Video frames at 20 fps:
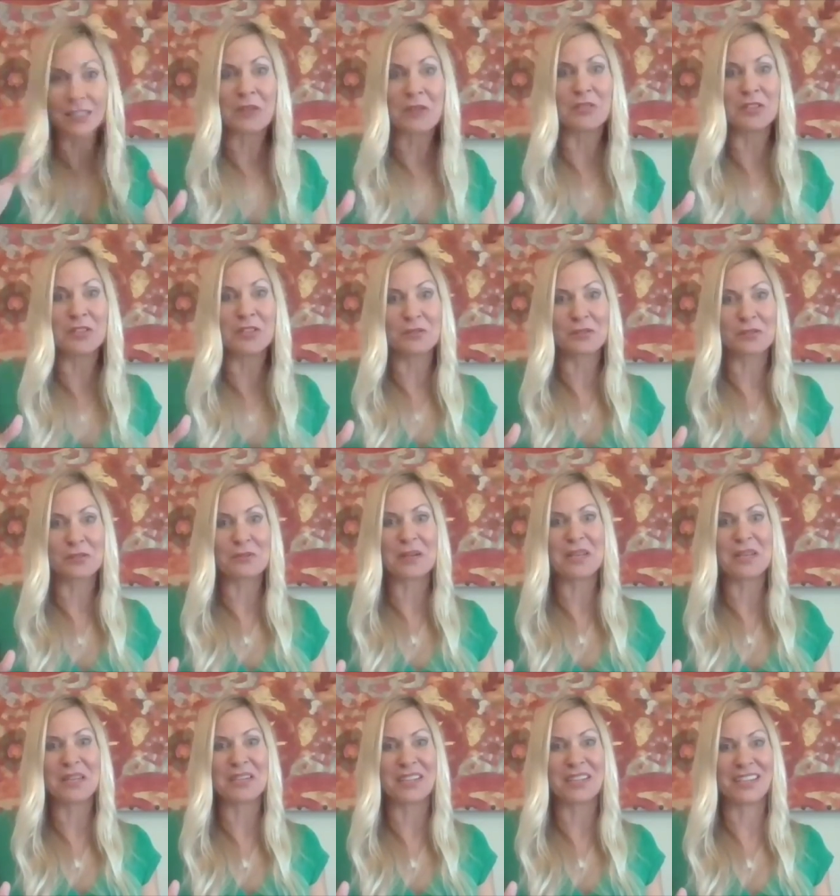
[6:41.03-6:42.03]
everything was
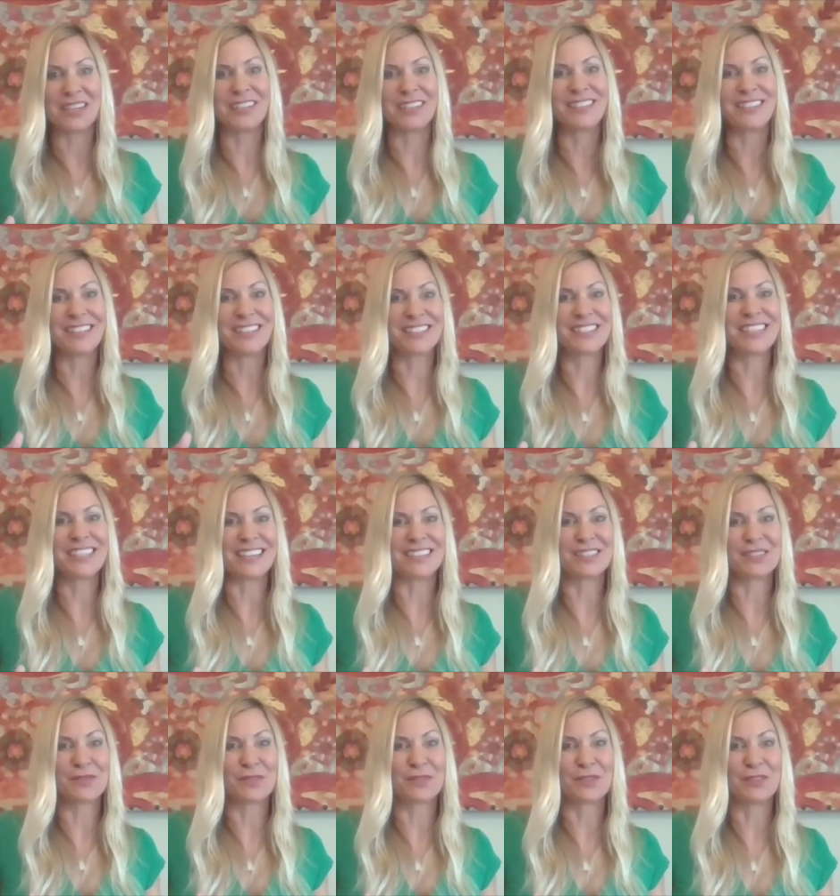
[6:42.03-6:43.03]
riding on this
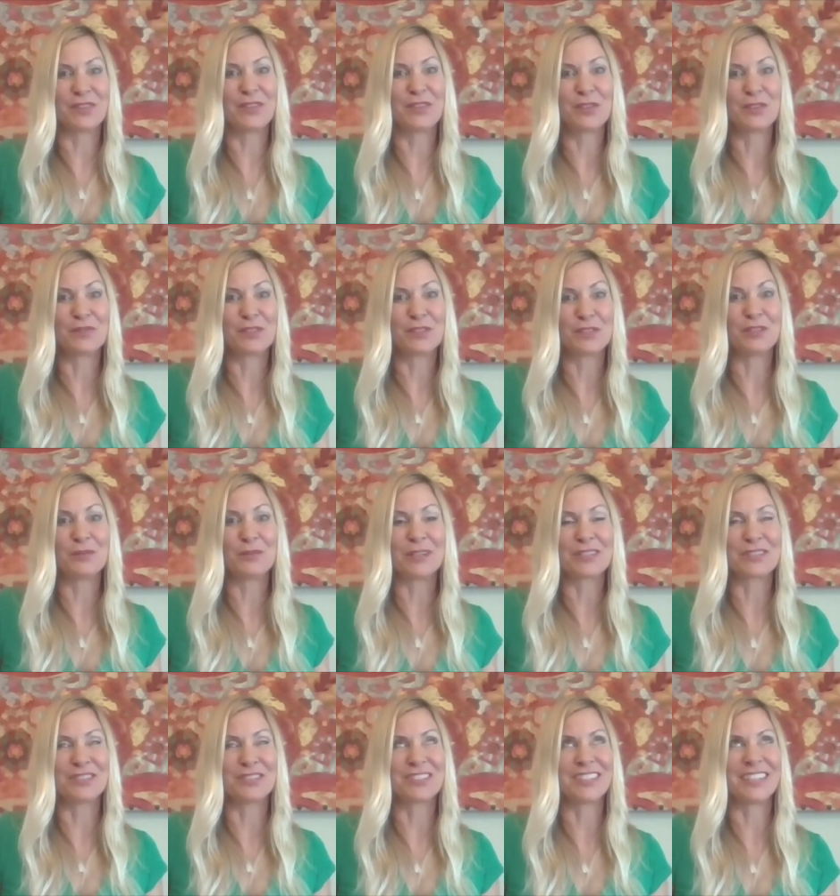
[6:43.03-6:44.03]
test for the University of the
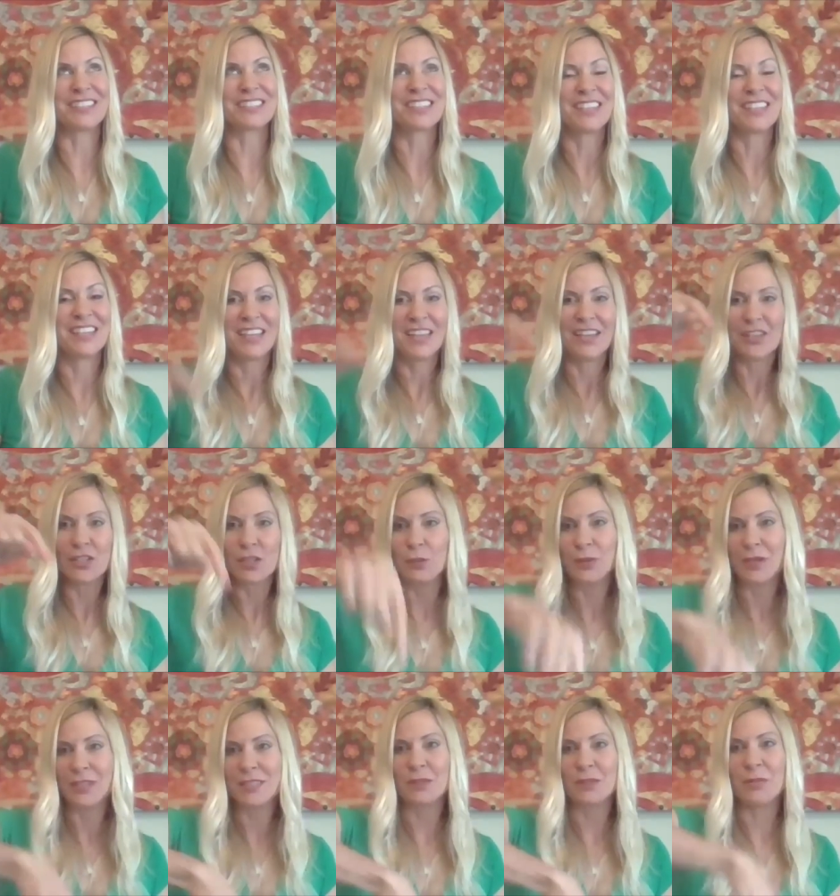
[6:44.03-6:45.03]
Western States. She
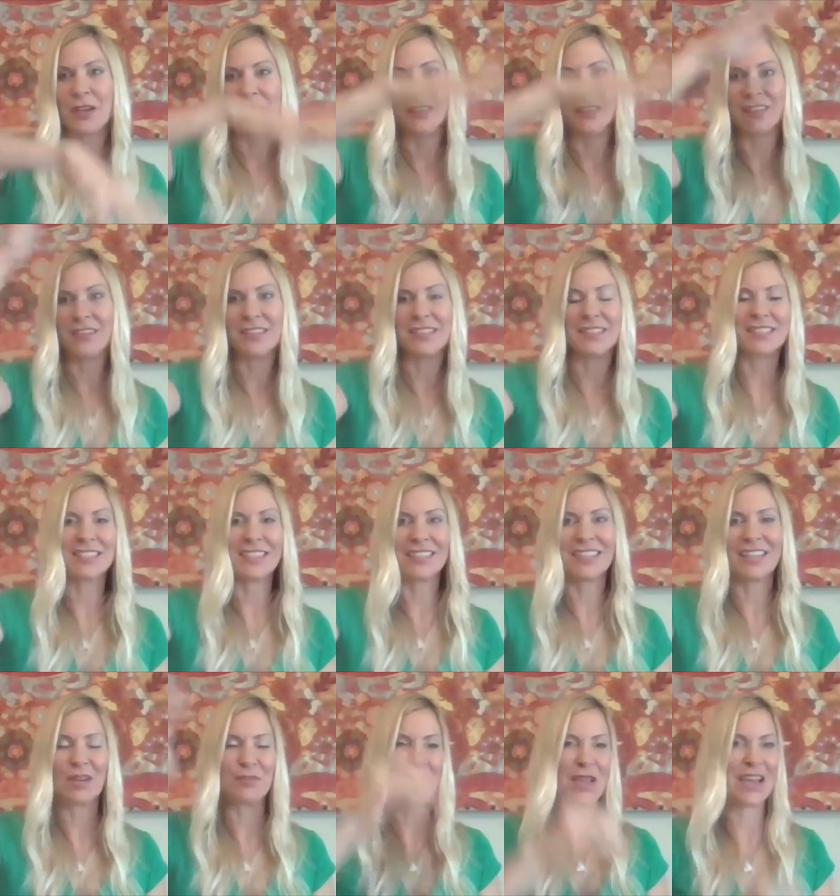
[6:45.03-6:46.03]
pressed the button and it said
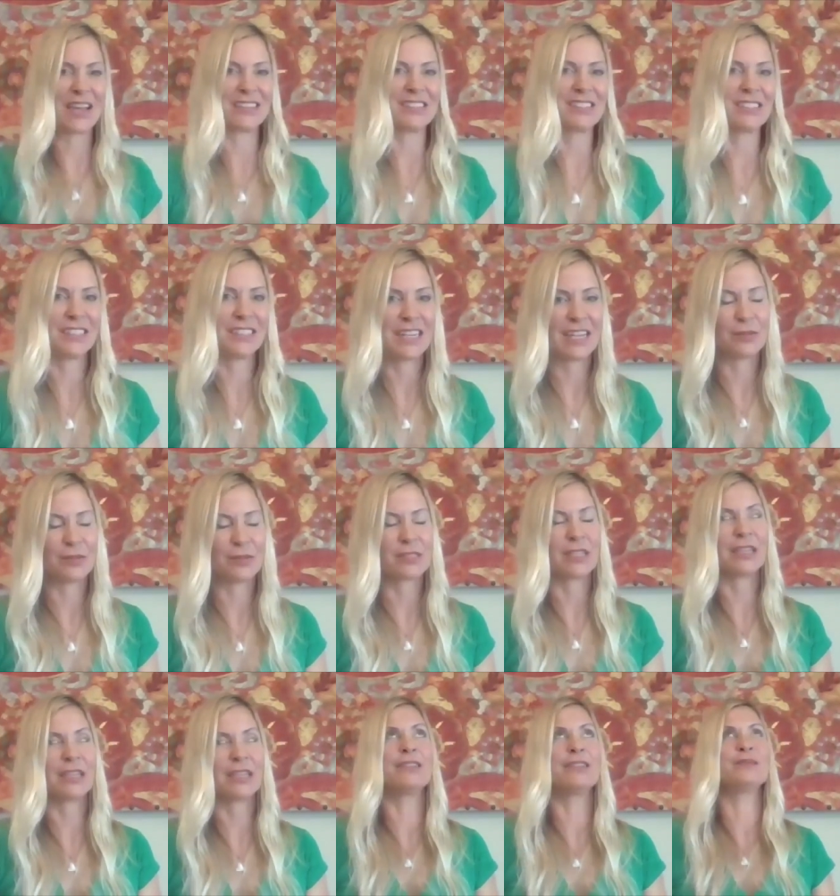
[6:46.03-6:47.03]
that I passed. And I was
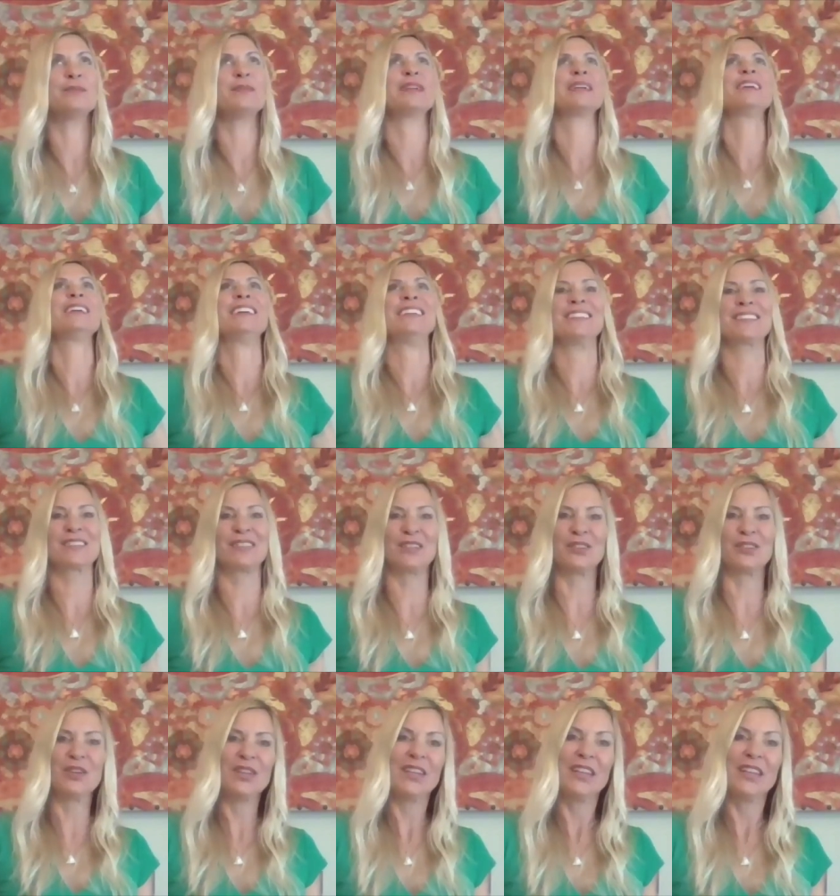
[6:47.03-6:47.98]
like, oh my God. So